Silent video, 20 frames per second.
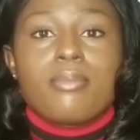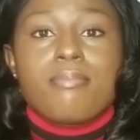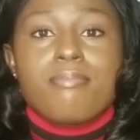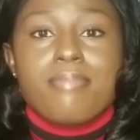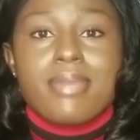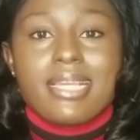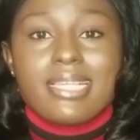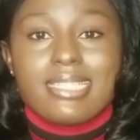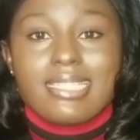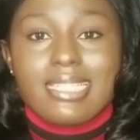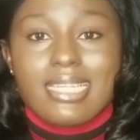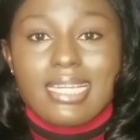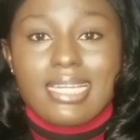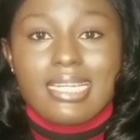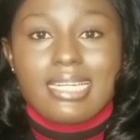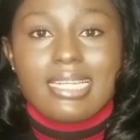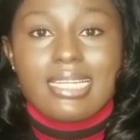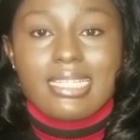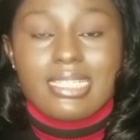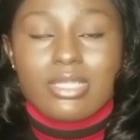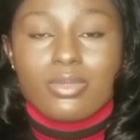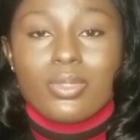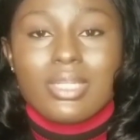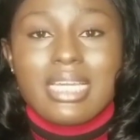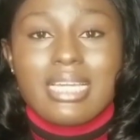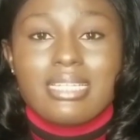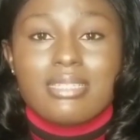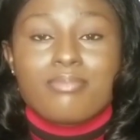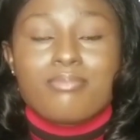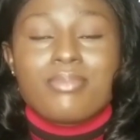Basic needs. What
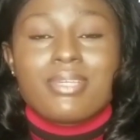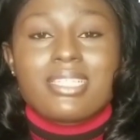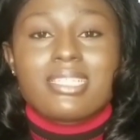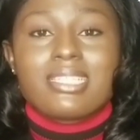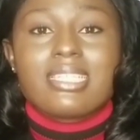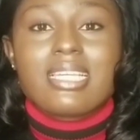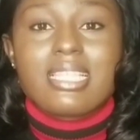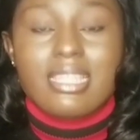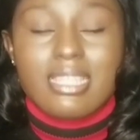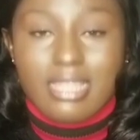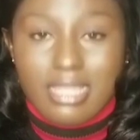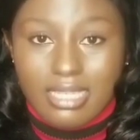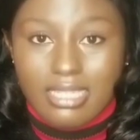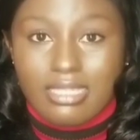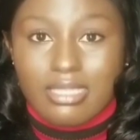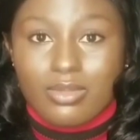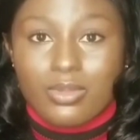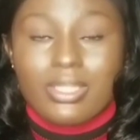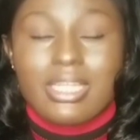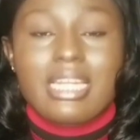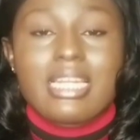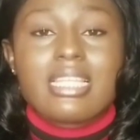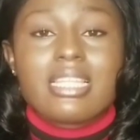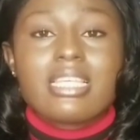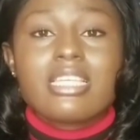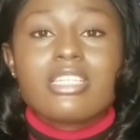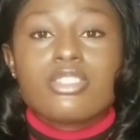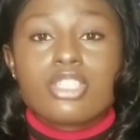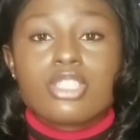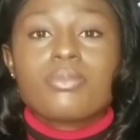are the basic things? What are the
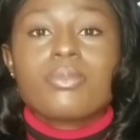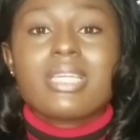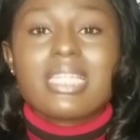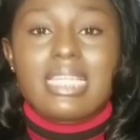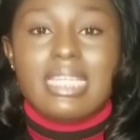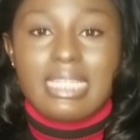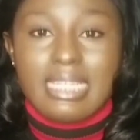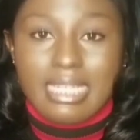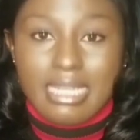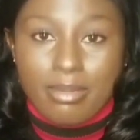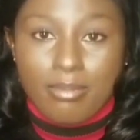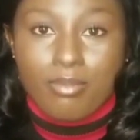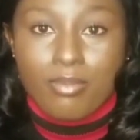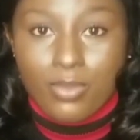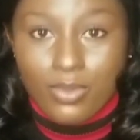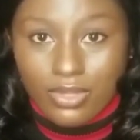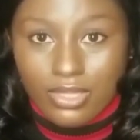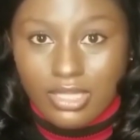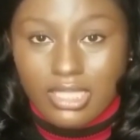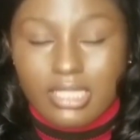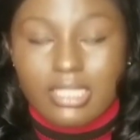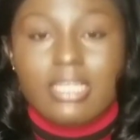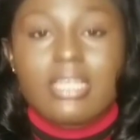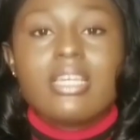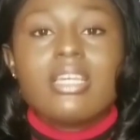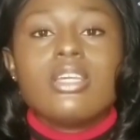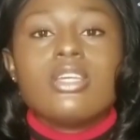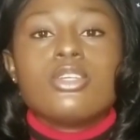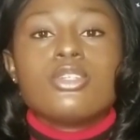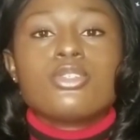things you spend in a month?
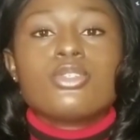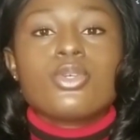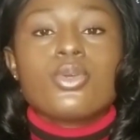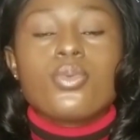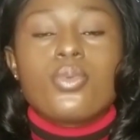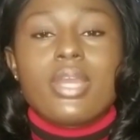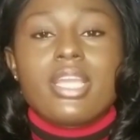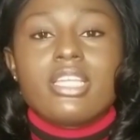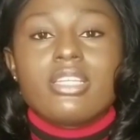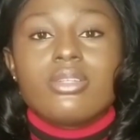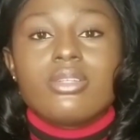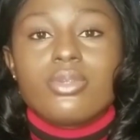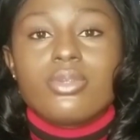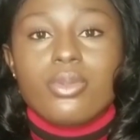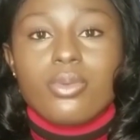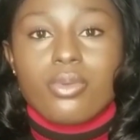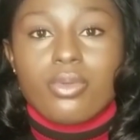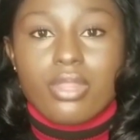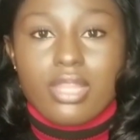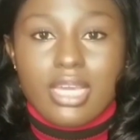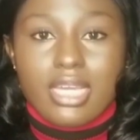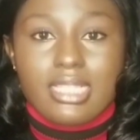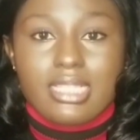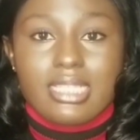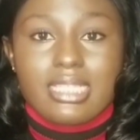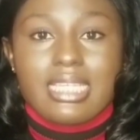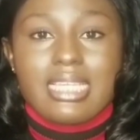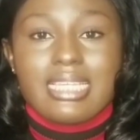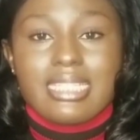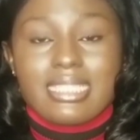So when you know that,
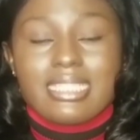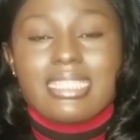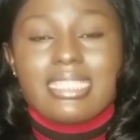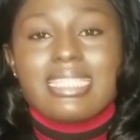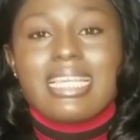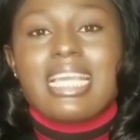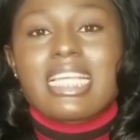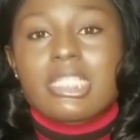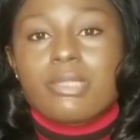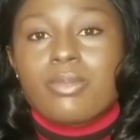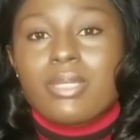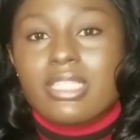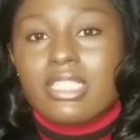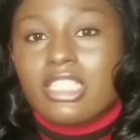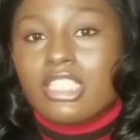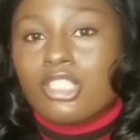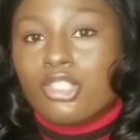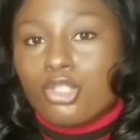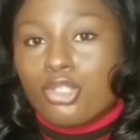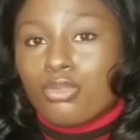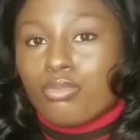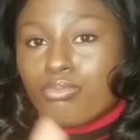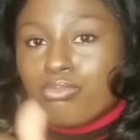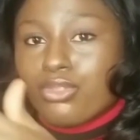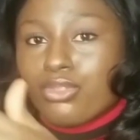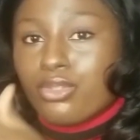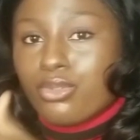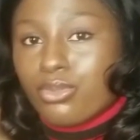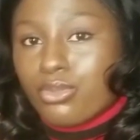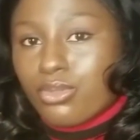is this expenses you
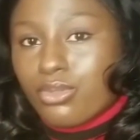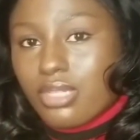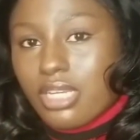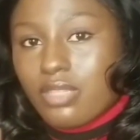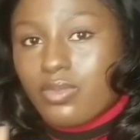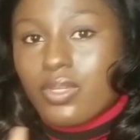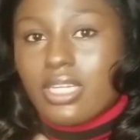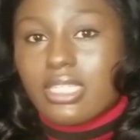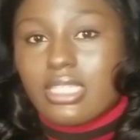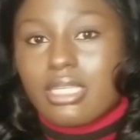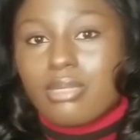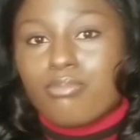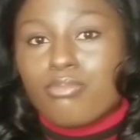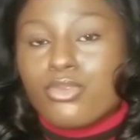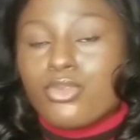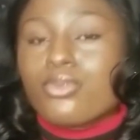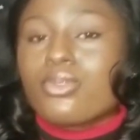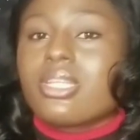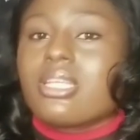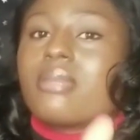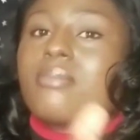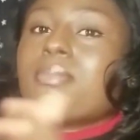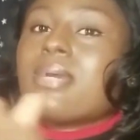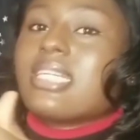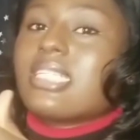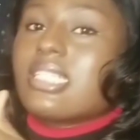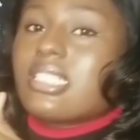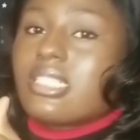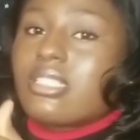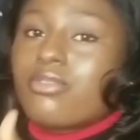build? That's why you say build an
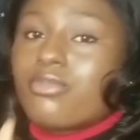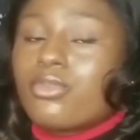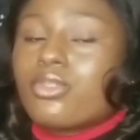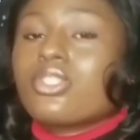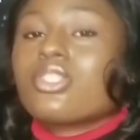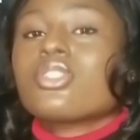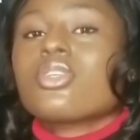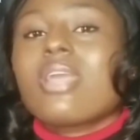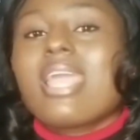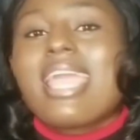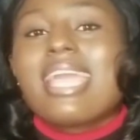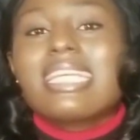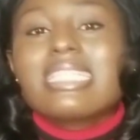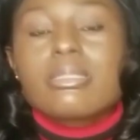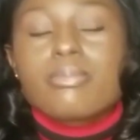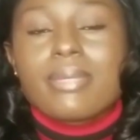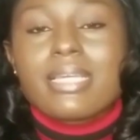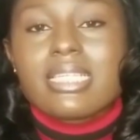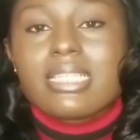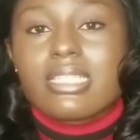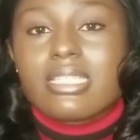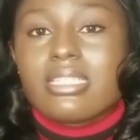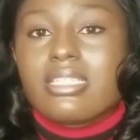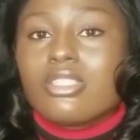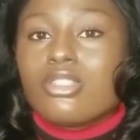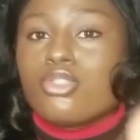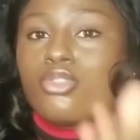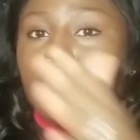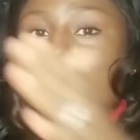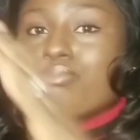emergency fund. So
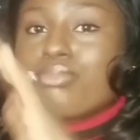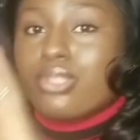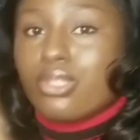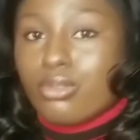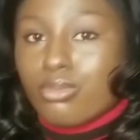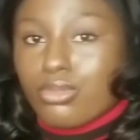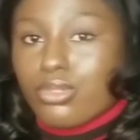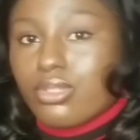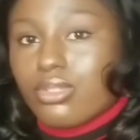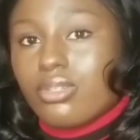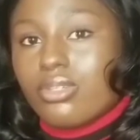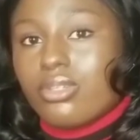expenses you build.